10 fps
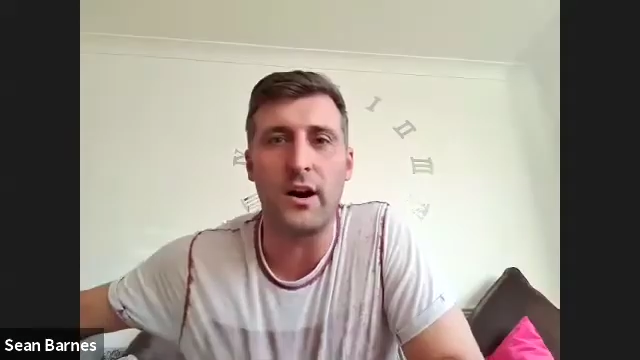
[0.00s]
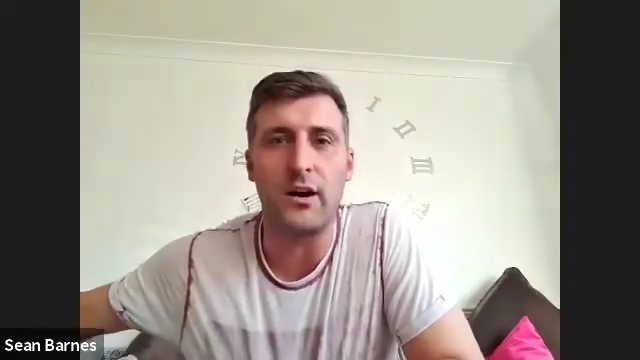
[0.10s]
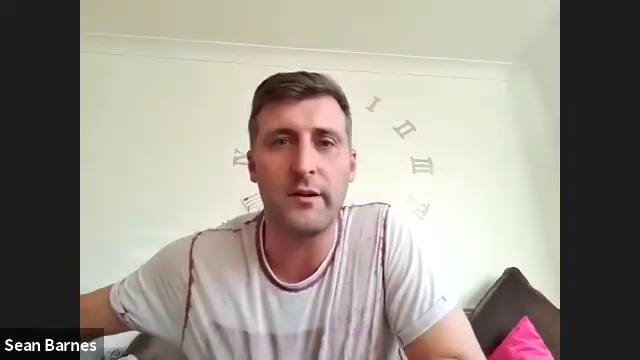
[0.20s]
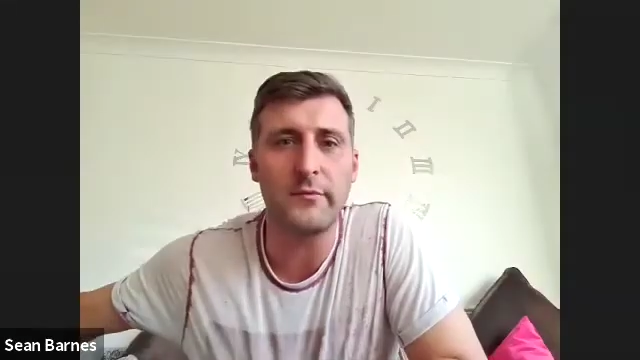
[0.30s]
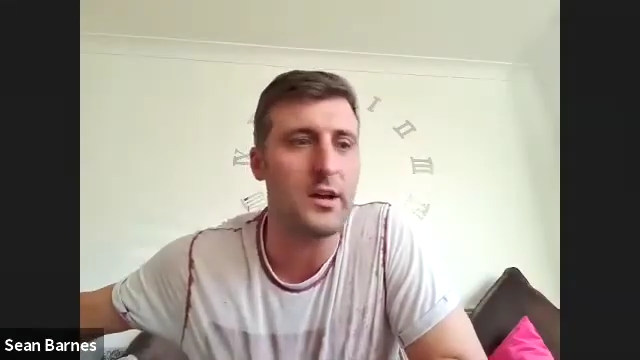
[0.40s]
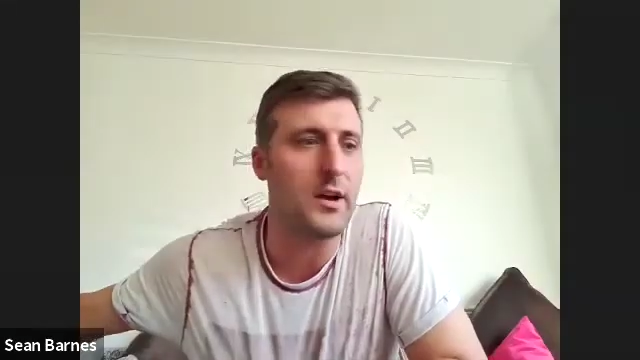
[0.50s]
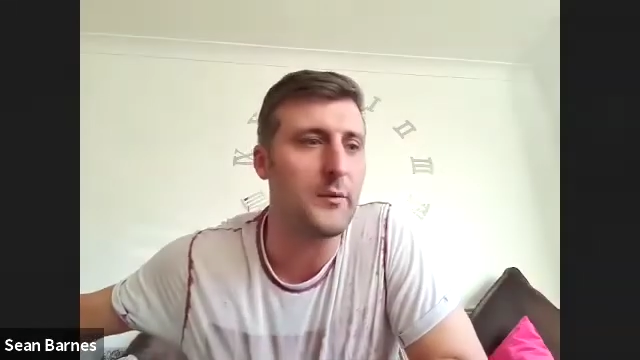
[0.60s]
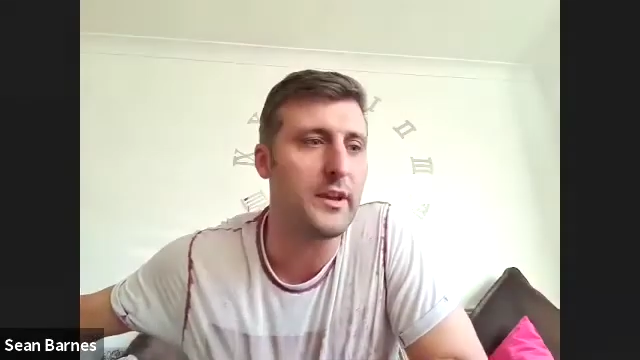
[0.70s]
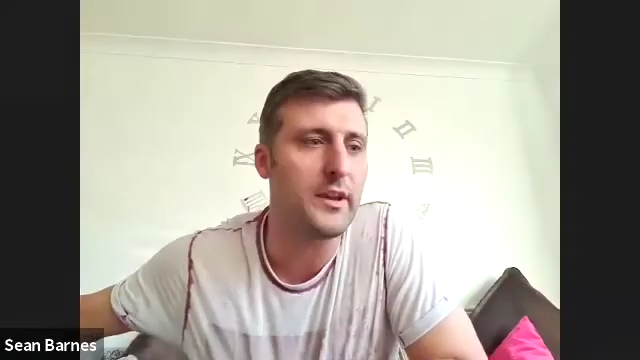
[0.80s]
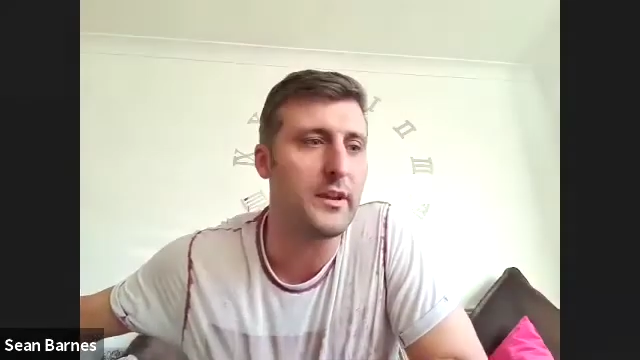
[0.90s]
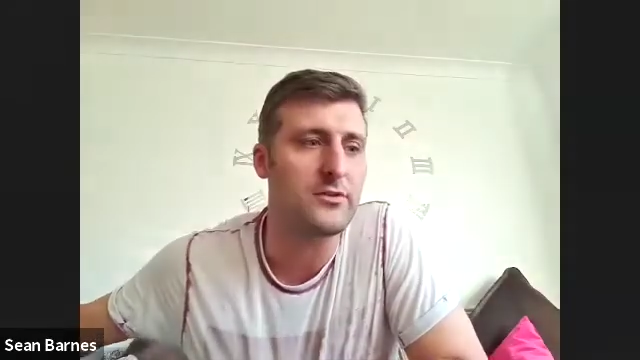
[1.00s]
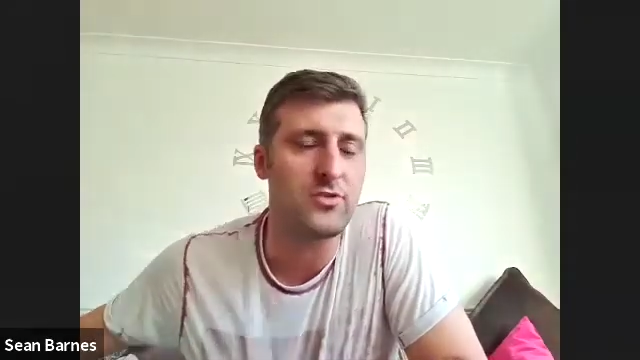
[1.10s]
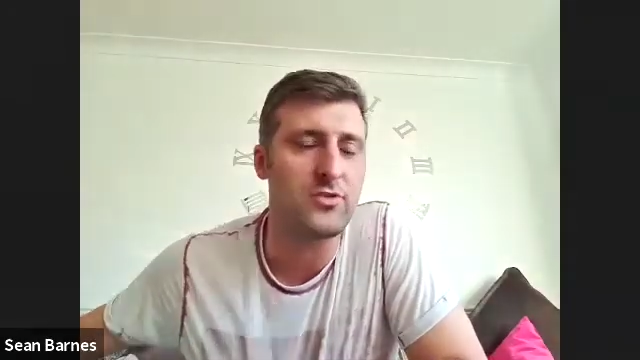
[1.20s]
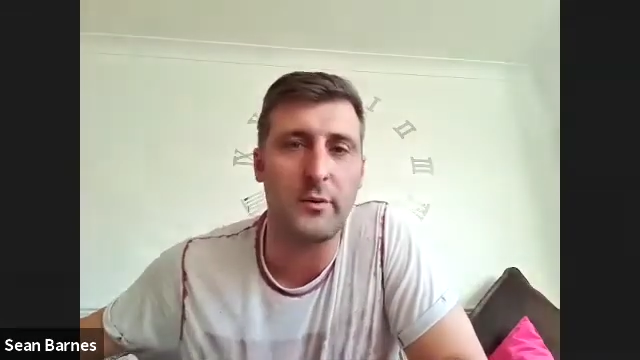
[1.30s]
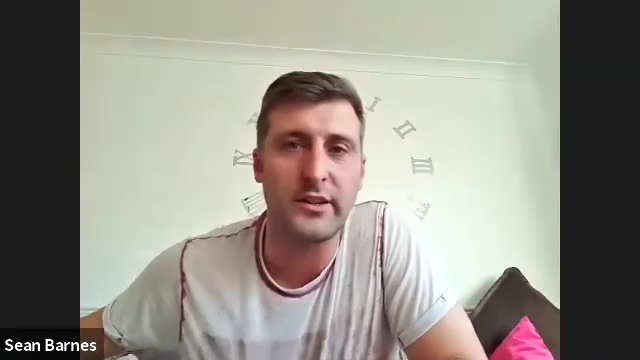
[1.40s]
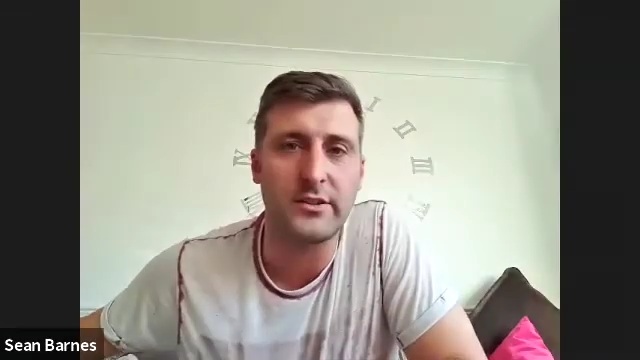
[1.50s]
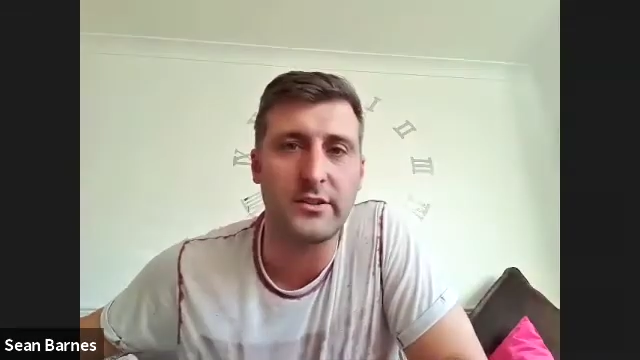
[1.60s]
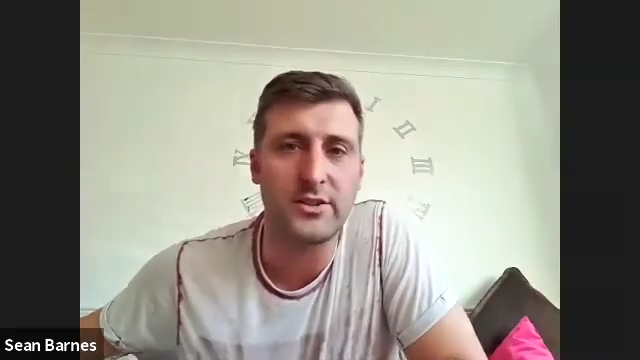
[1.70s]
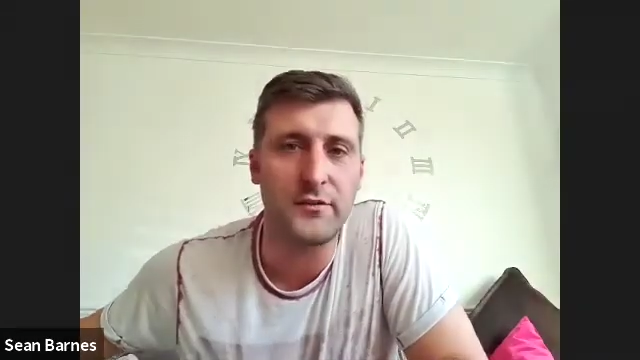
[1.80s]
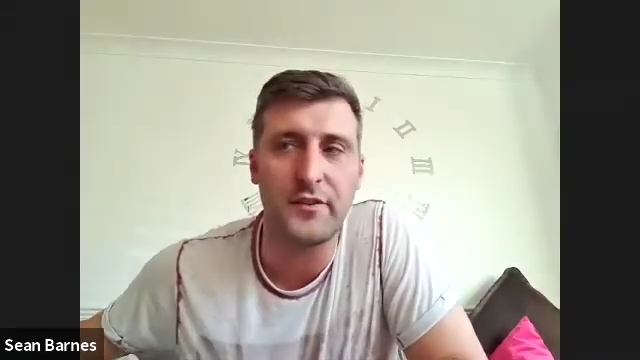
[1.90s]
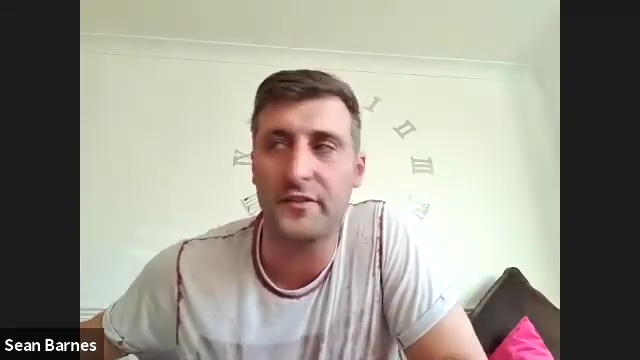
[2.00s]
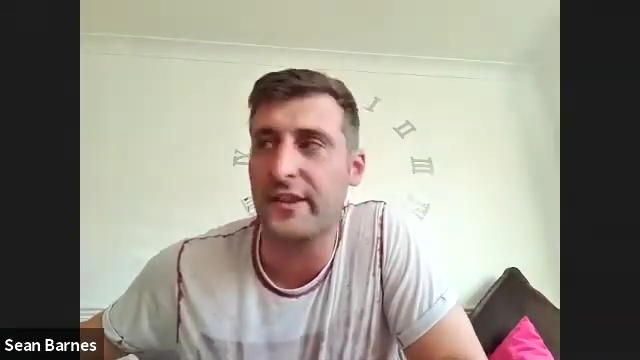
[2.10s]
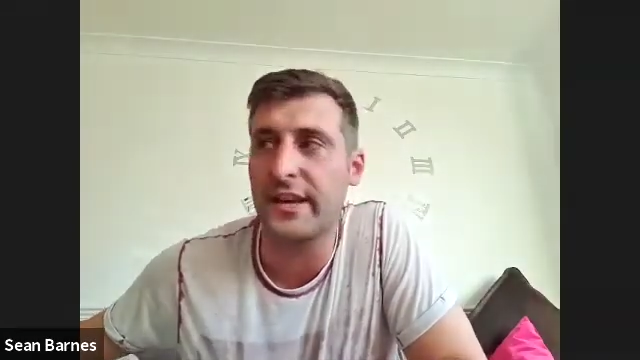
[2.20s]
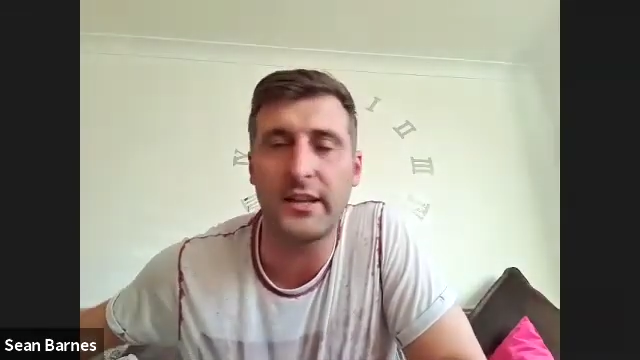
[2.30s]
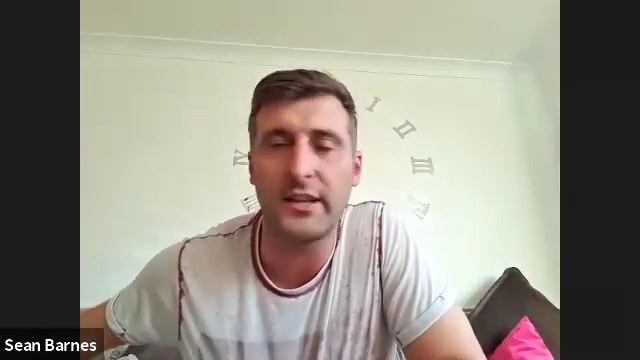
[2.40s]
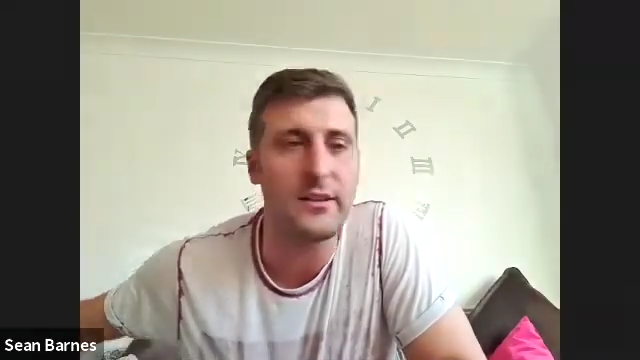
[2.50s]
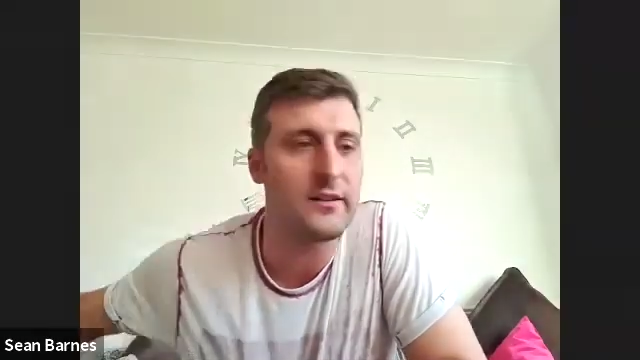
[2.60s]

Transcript: I'm going straight away to 2:15.